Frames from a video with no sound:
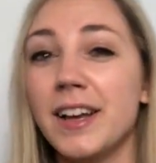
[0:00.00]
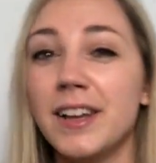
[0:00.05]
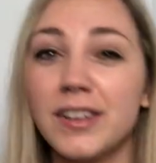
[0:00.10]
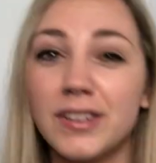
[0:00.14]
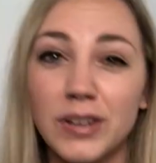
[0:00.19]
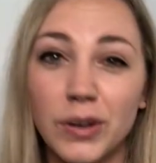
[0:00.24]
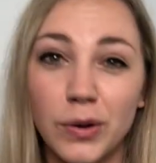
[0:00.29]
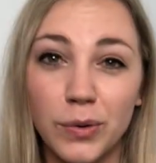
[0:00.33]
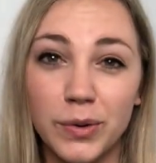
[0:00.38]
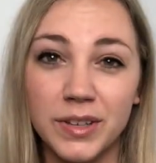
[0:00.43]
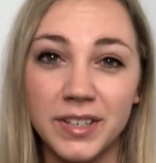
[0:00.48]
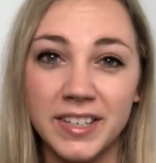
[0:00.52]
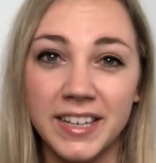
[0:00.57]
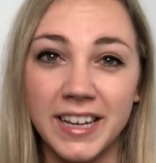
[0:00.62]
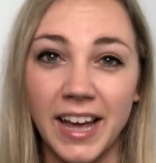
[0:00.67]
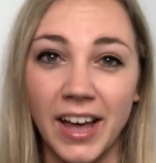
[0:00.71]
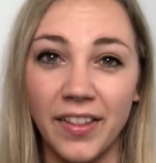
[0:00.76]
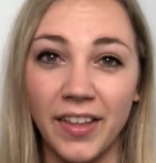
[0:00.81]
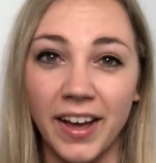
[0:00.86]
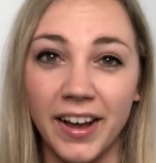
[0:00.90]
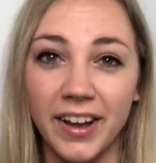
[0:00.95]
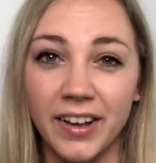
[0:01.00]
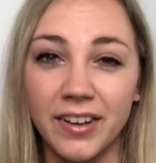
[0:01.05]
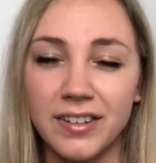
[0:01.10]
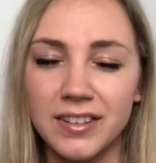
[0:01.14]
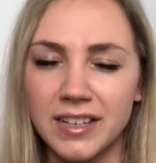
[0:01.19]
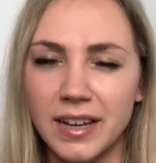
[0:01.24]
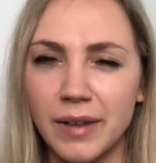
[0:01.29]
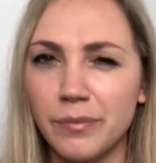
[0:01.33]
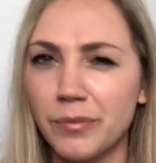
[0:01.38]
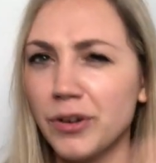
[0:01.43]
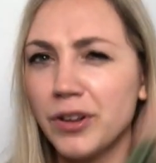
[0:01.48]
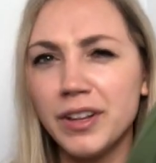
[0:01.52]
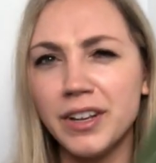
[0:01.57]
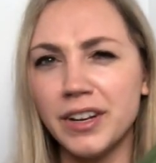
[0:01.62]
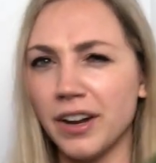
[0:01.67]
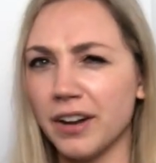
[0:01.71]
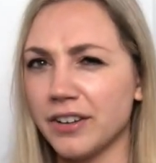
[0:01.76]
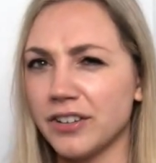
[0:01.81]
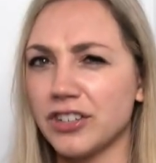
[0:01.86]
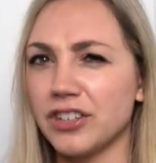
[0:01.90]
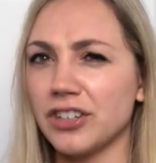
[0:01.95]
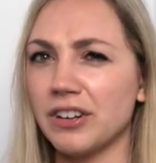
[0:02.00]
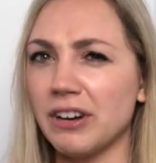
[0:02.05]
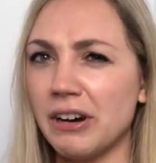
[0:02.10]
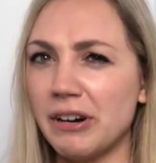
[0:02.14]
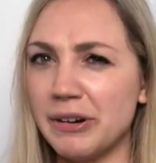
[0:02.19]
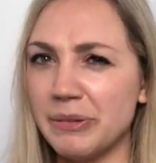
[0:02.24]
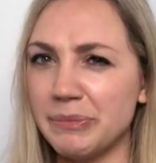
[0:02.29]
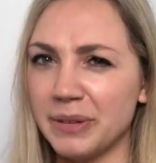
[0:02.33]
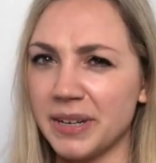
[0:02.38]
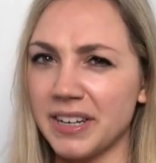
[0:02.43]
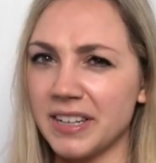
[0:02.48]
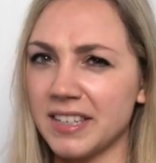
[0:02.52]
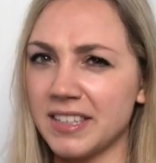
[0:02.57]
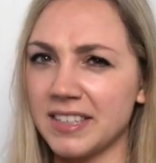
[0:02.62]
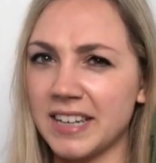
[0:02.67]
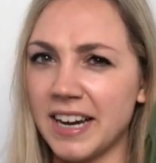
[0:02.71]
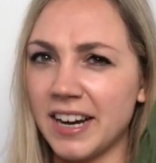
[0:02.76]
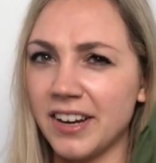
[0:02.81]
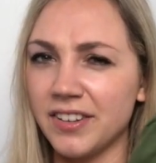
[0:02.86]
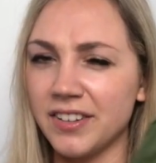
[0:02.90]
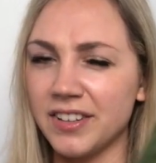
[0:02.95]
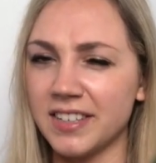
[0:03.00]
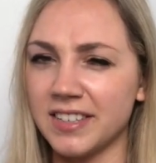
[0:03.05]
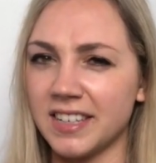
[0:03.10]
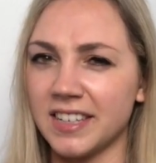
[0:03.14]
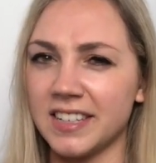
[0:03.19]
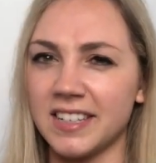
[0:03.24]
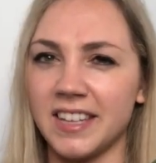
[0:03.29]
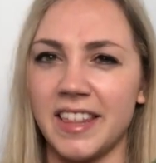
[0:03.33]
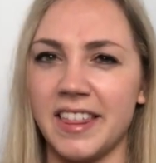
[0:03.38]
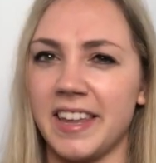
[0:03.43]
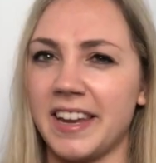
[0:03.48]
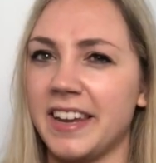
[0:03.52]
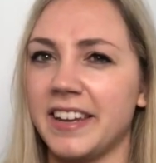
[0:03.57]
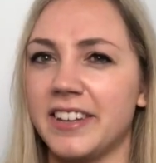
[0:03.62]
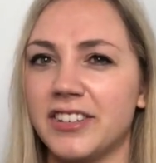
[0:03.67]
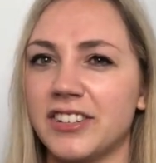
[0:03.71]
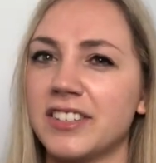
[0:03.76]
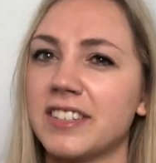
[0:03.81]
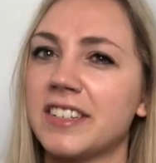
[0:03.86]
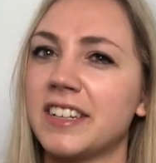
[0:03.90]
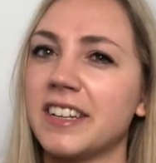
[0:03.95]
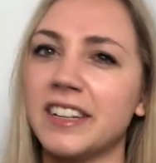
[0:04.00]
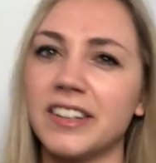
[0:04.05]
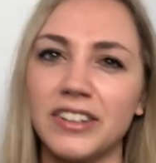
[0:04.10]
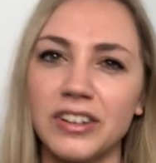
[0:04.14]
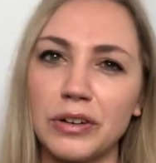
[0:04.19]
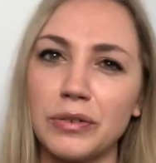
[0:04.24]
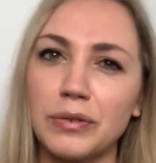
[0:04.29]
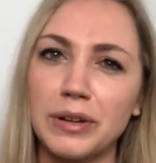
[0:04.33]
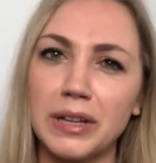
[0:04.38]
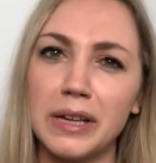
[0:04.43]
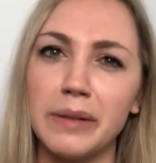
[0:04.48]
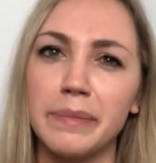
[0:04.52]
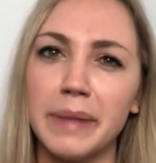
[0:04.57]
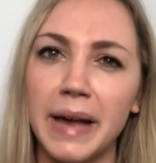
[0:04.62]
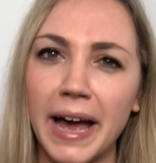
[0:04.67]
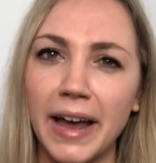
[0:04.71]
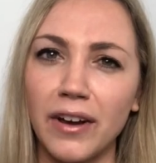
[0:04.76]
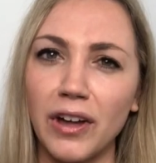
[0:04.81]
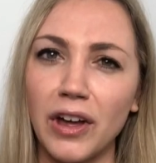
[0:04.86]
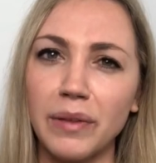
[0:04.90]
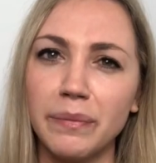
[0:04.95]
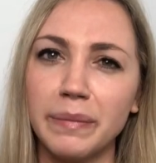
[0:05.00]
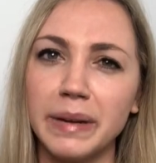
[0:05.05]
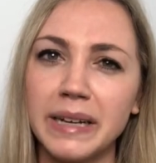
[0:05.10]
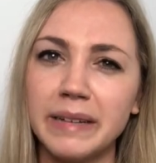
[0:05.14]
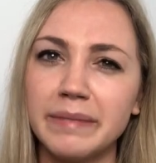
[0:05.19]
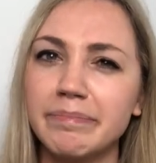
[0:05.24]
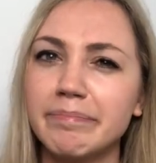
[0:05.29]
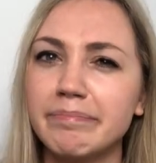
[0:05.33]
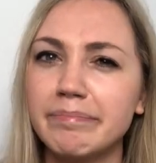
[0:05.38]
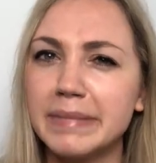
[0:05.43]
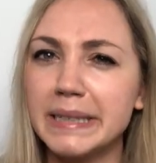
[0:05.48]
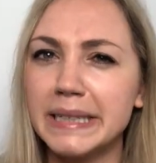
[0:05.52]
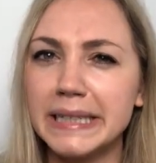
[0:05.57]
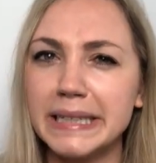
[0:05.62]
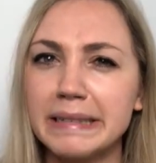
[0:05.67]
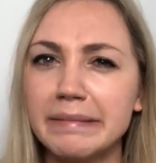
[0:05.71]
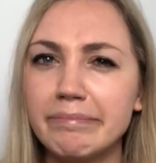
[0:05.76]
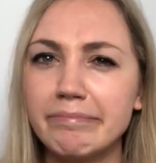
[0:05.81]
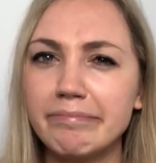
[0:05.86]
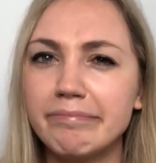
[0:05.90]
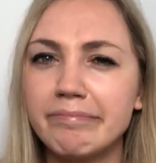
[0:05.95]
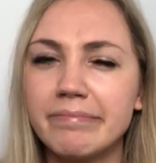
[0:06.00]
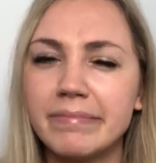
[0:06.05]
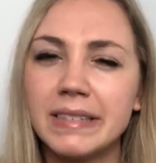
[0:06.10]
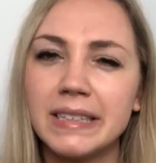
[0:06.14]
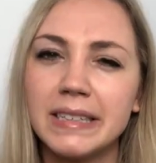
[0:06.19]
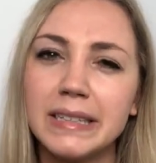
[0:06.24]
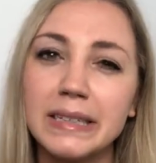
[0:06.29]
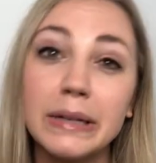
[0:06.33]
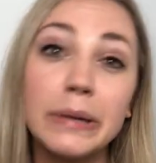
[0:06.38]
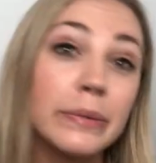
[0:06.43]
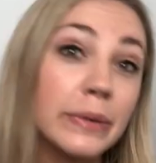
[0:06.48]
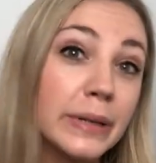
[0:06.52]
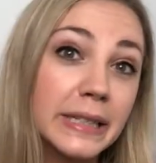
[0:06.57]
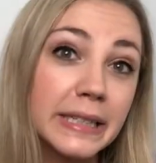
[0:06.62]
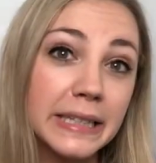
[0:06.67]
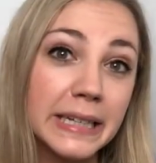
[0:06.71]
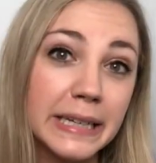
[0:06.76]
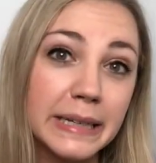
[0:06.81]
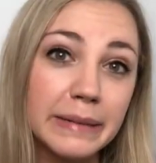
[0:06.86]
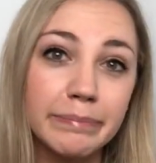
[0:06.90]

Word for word: So we'll see how that goes. I'm really not sure how I'm gonna style this because I think it's just gonna look really bad on me. But, um, we'll see.